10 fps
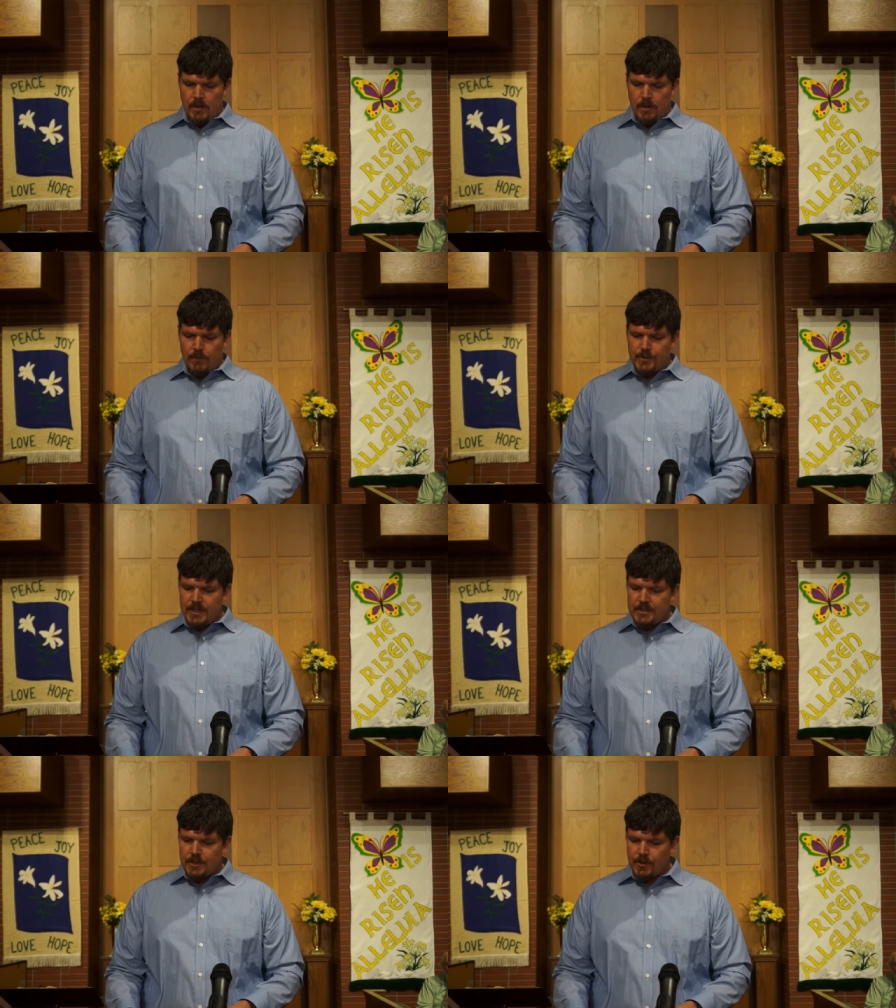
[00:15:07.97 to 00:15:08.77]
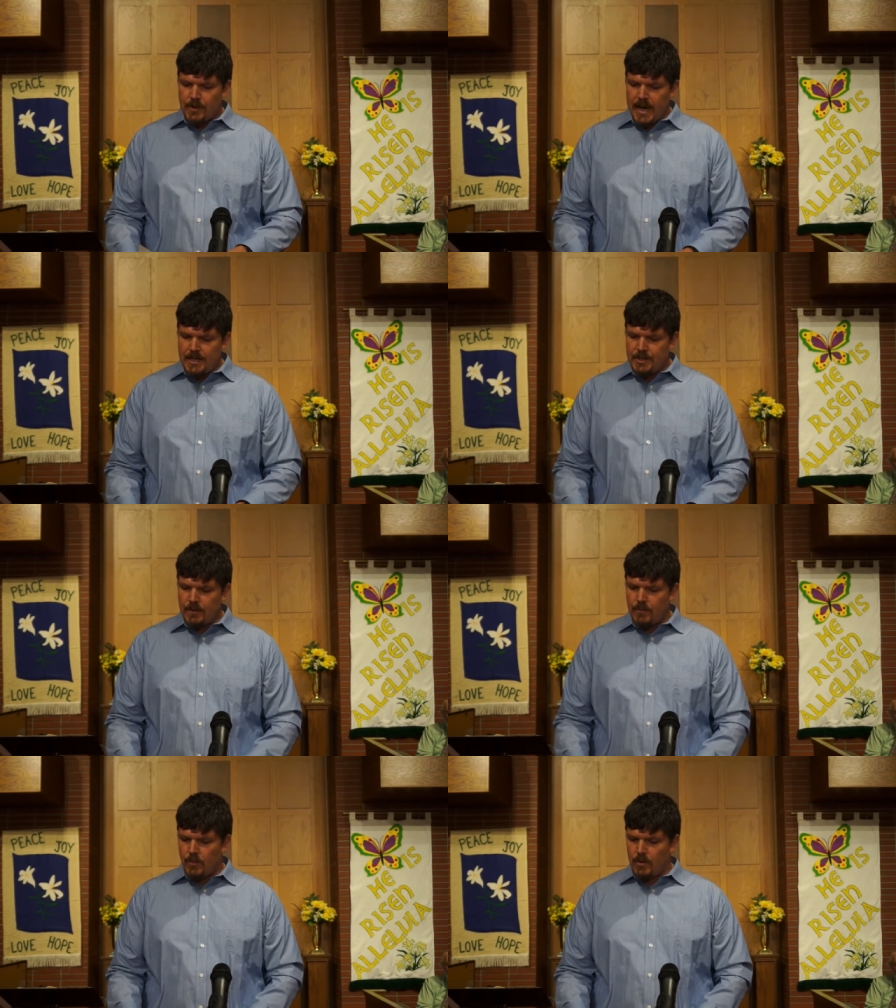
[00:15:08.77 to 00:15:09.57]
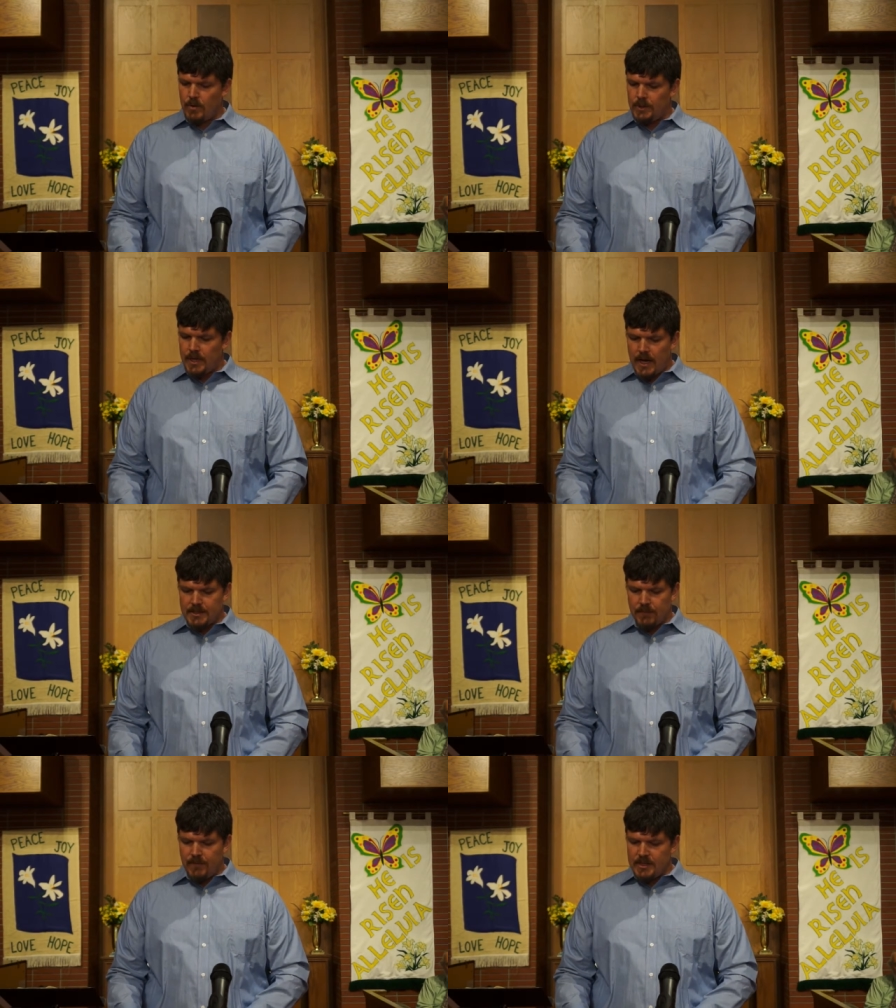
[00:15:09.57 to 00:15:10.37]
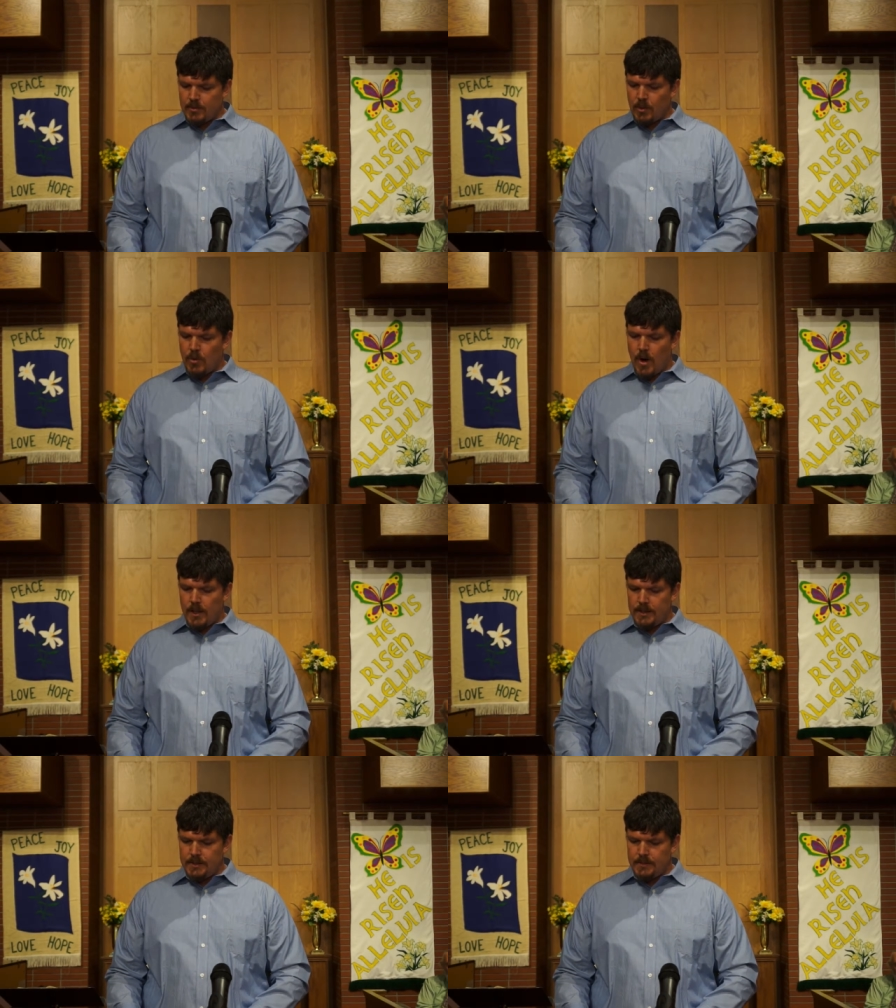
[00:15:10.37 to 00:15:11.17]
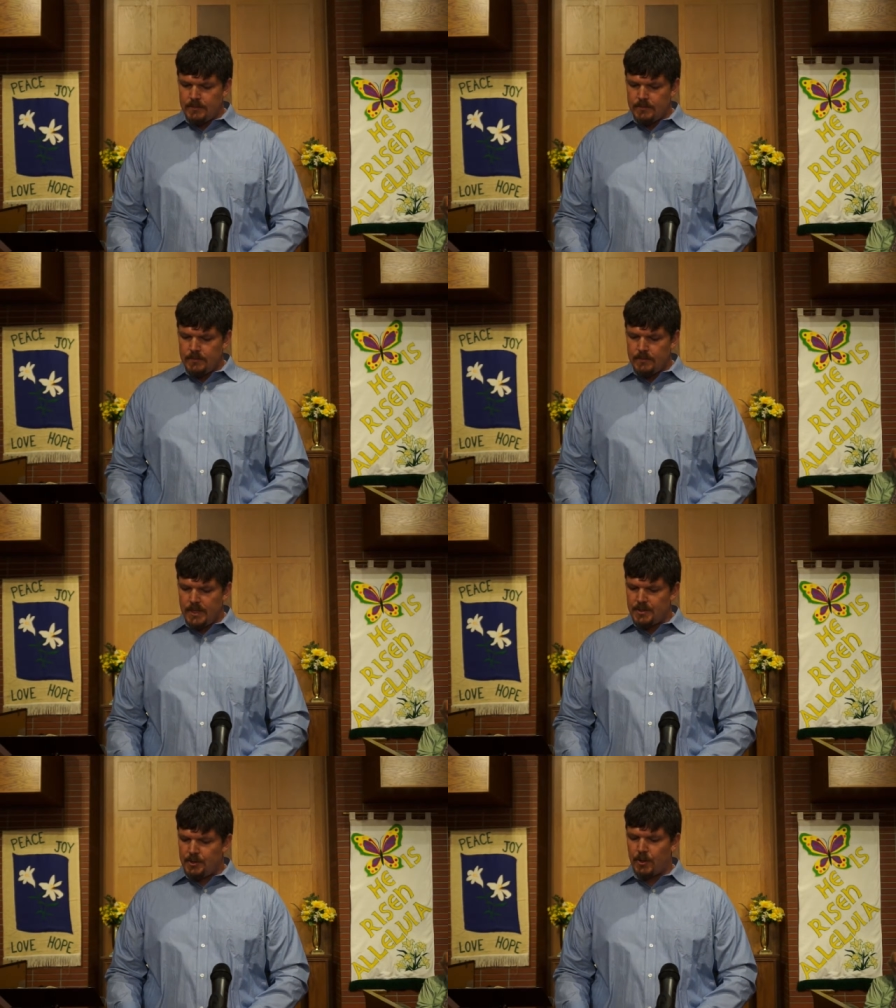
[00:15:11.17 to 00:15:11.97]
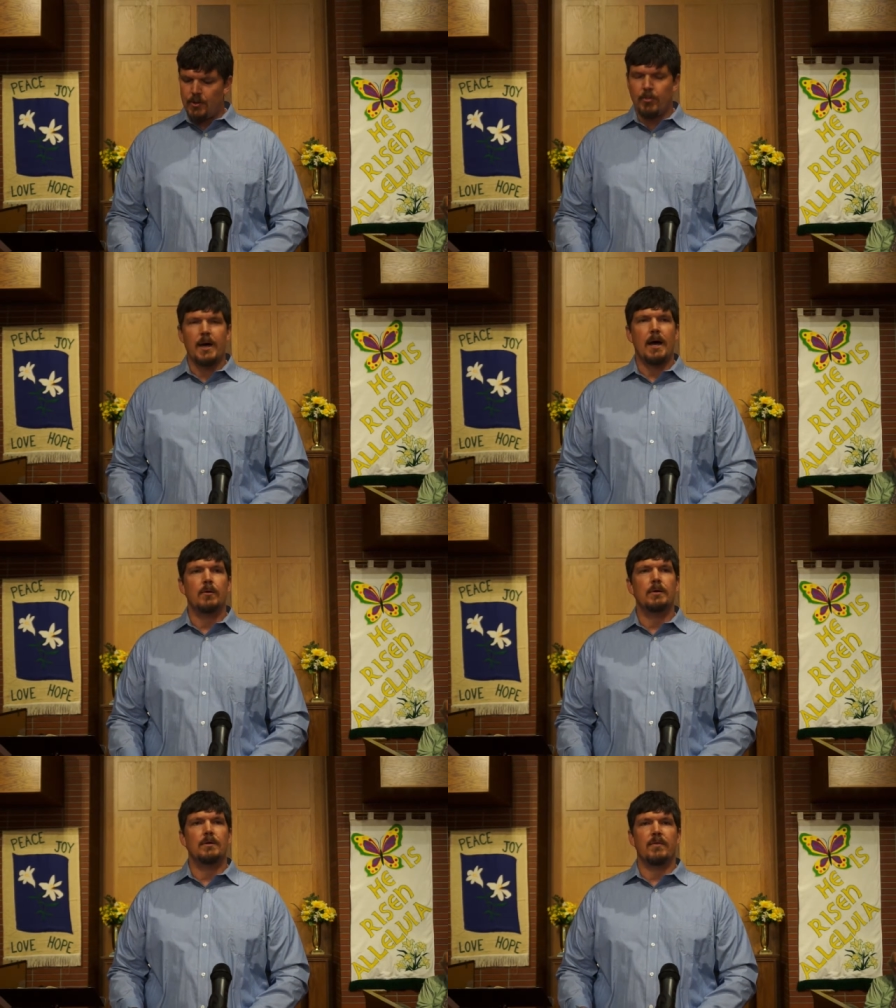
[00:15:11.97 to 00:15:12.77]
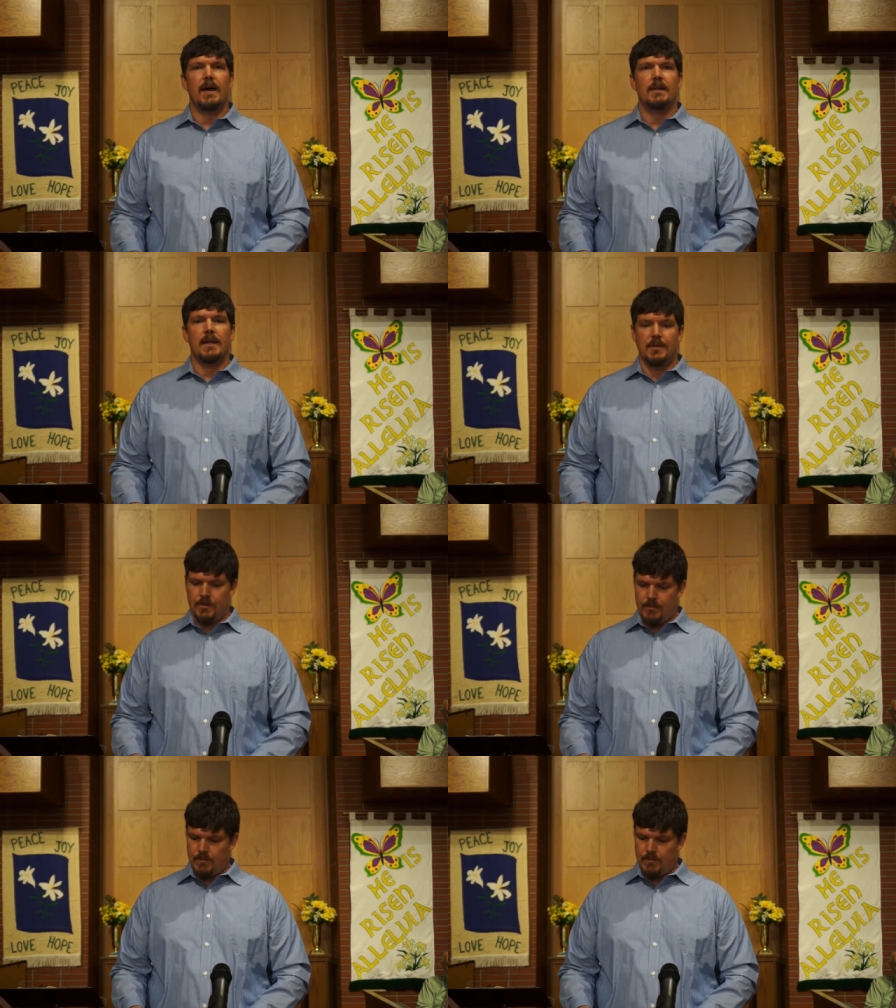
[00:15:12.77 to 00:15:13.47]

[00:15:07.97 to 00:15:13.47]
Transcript: For since the creation of the world, God's invisible qualities, his eternal power and divine nature,